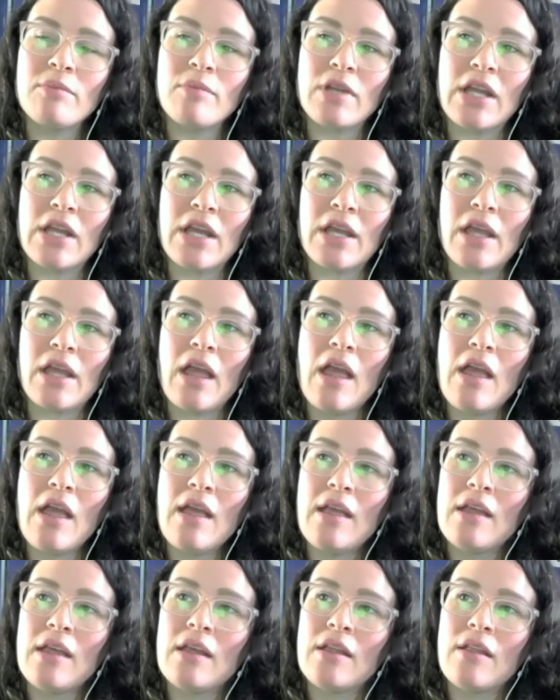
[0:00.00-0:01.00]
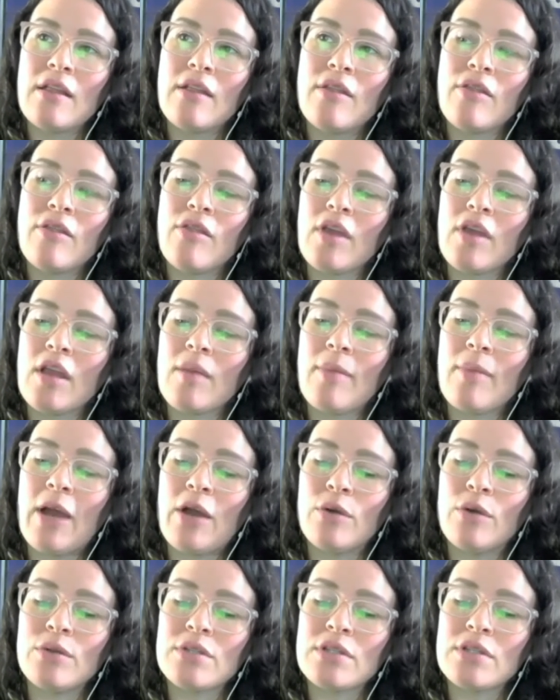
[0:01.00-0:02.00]
but I think
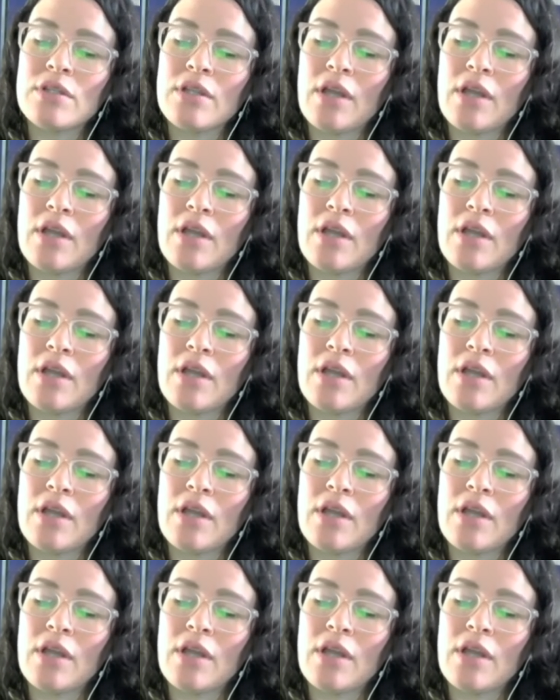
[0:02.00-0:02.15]
about